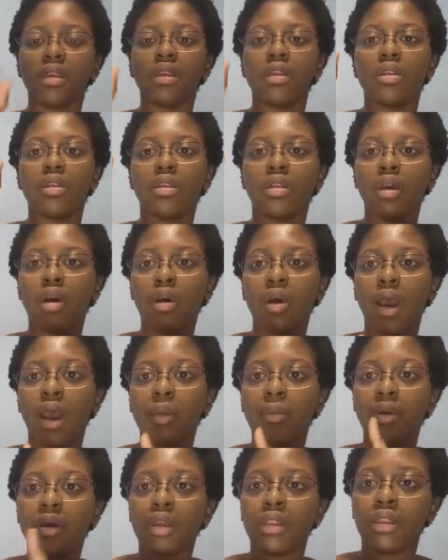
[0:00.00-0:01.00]
So I
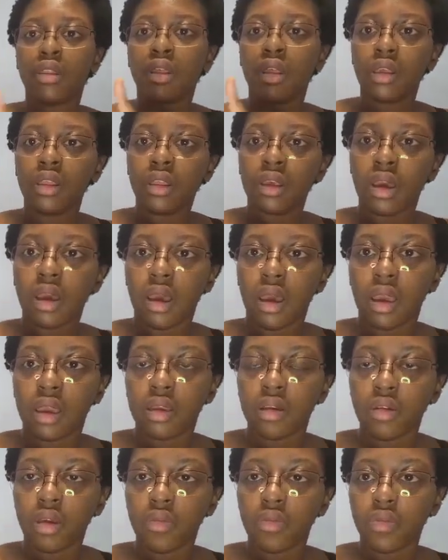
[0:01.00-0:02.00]
put this
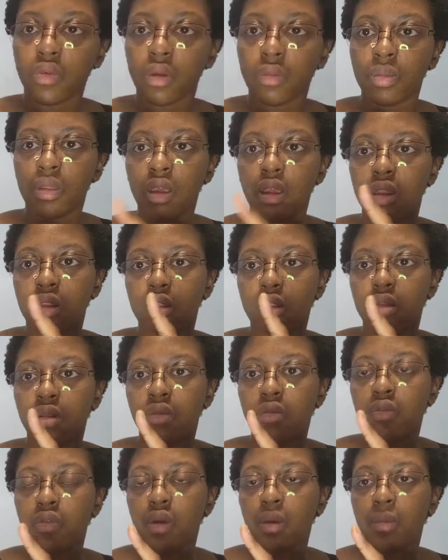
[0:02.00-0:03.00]
kind from
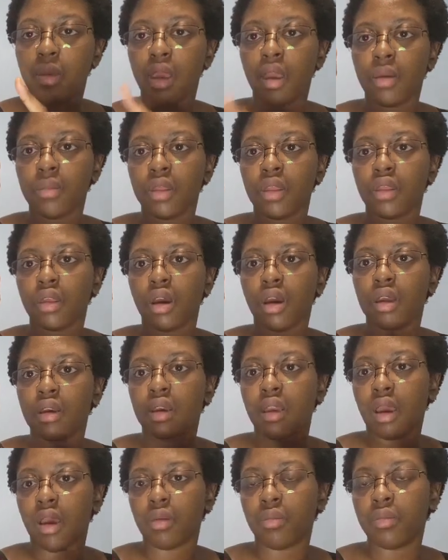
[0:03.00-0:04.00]
Amazon
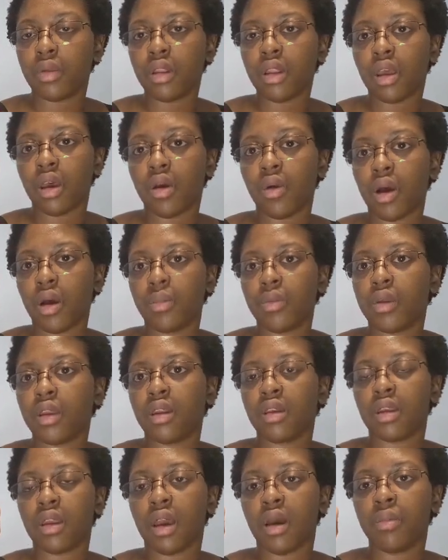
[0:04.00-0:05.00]
down below. I'll put
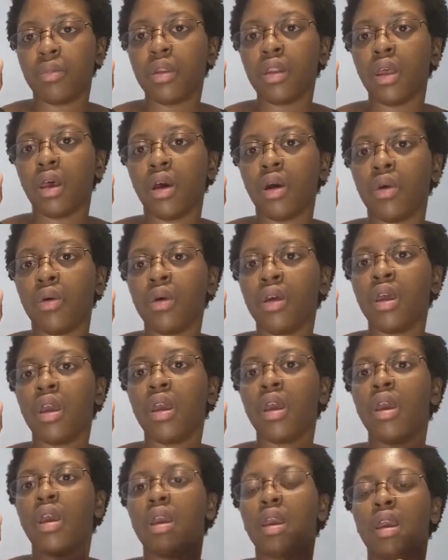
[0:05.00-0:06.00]
it down below.
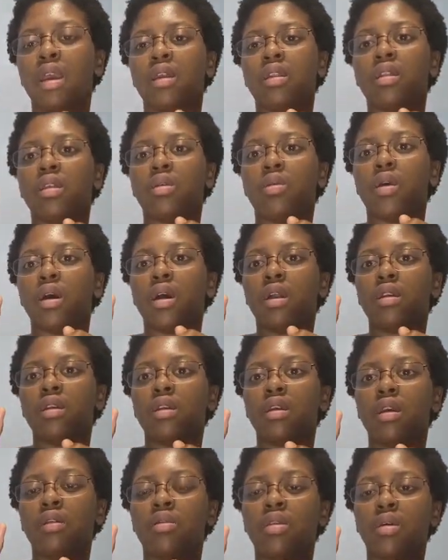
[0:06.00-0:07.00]
And the one,
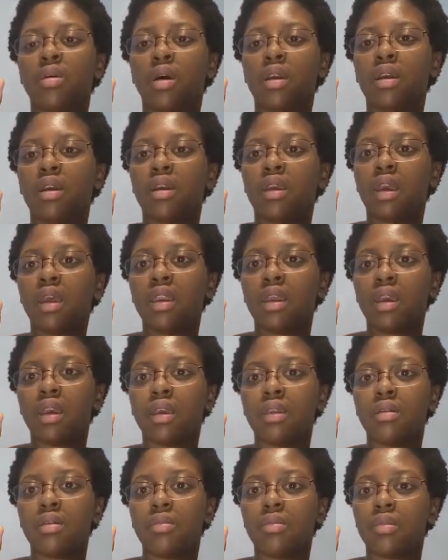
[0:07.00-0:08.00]
if you want to get
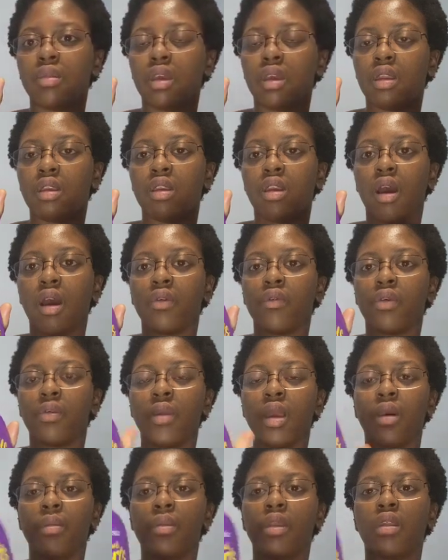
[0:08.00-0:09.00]
it and not from
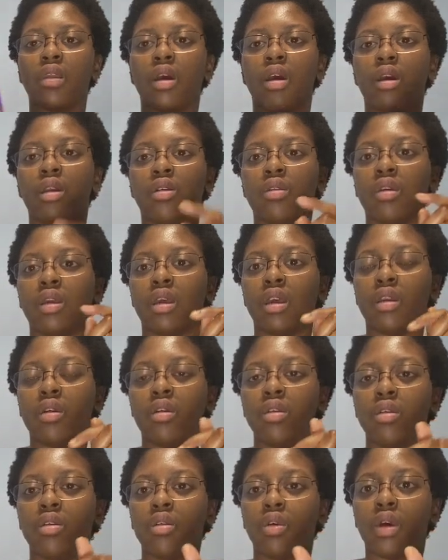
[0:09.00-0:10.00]
Amazon, you can get it
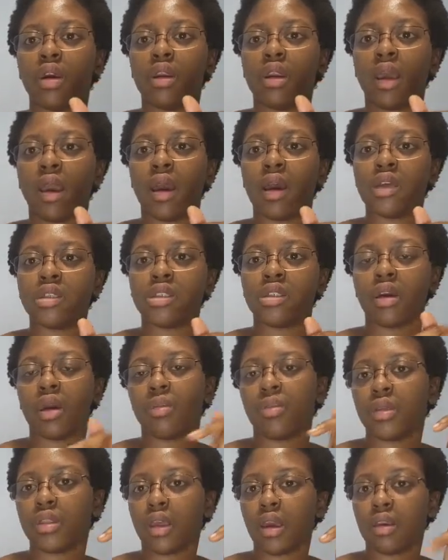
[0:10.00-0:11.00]
in DoorDash. I'll
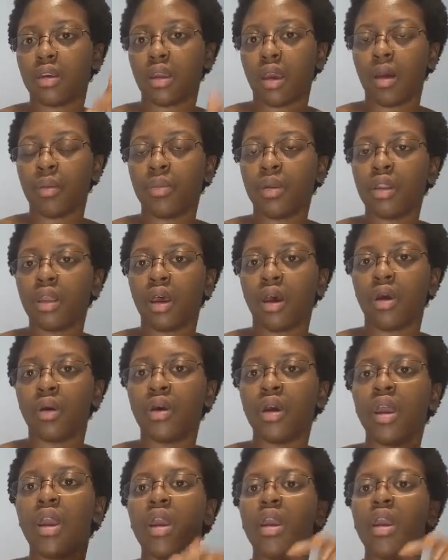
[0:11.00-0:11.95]
put that down below.